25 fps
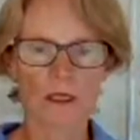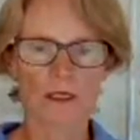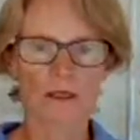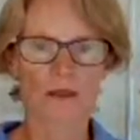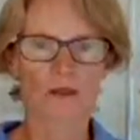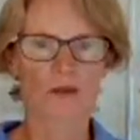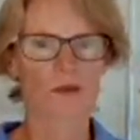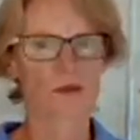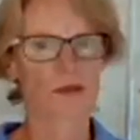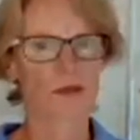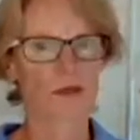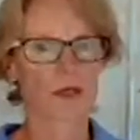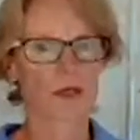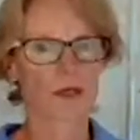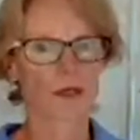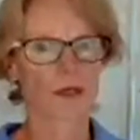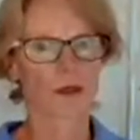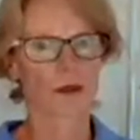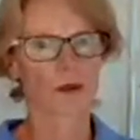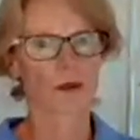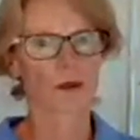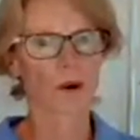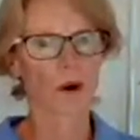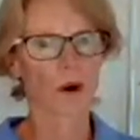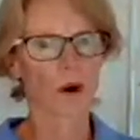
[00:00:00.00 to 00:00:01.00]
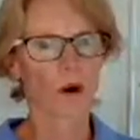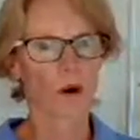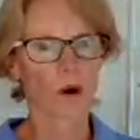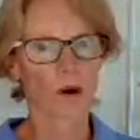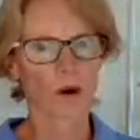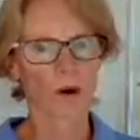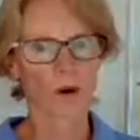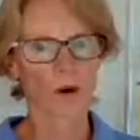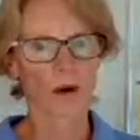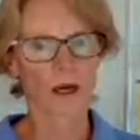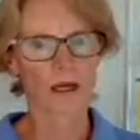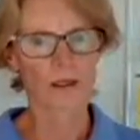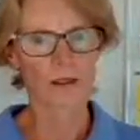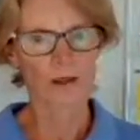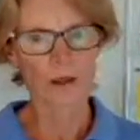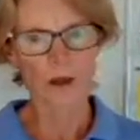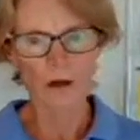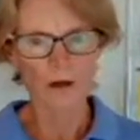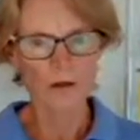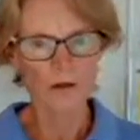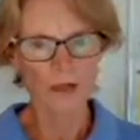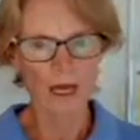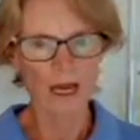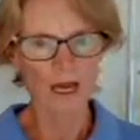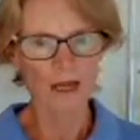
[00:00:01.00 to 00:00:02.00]
your horse is going to go, oh, I
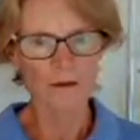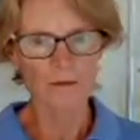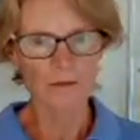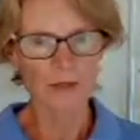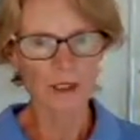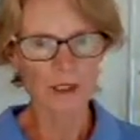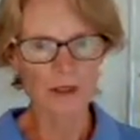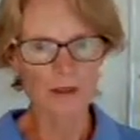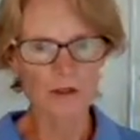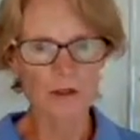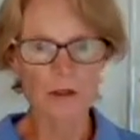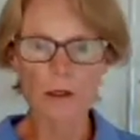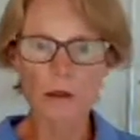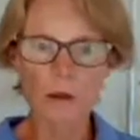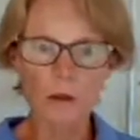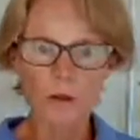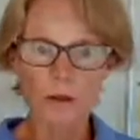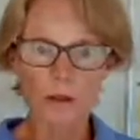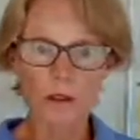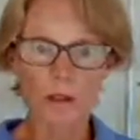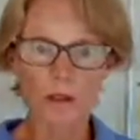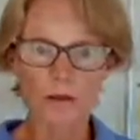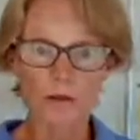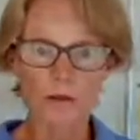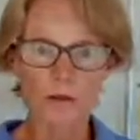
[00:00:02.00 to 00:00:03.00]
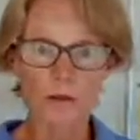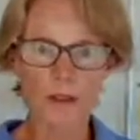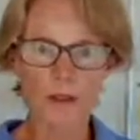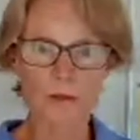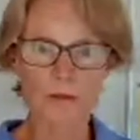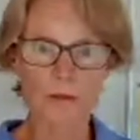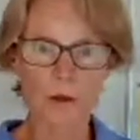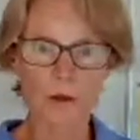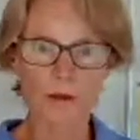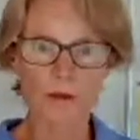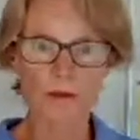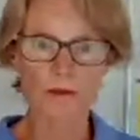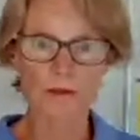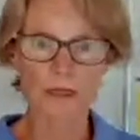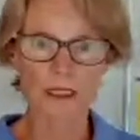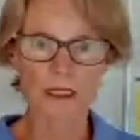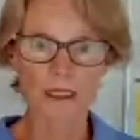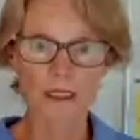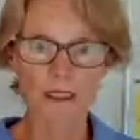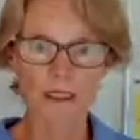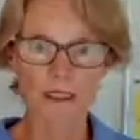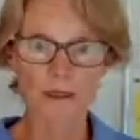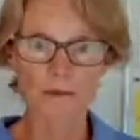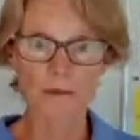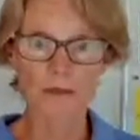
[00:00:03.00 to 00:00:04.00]
know that, because your horse is going to respond
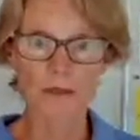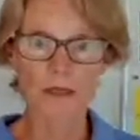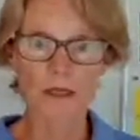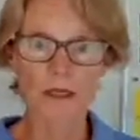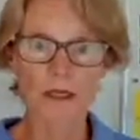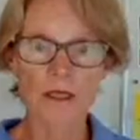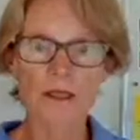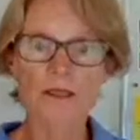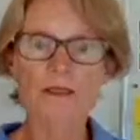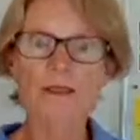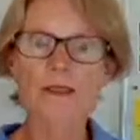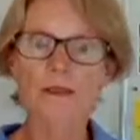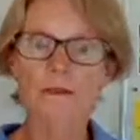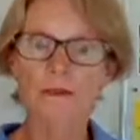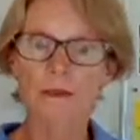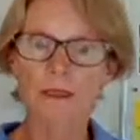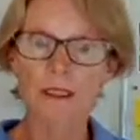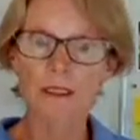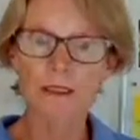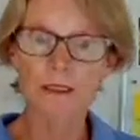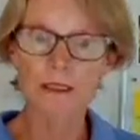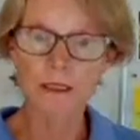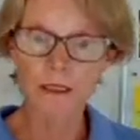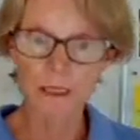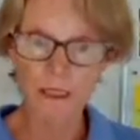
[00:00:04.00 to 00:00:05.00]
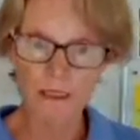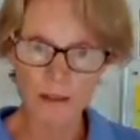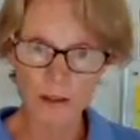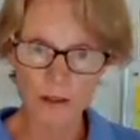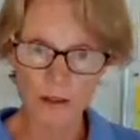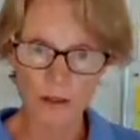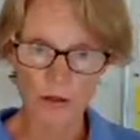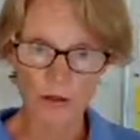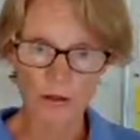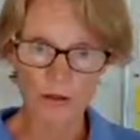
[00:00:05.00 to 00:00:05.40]
immediately with something it does know.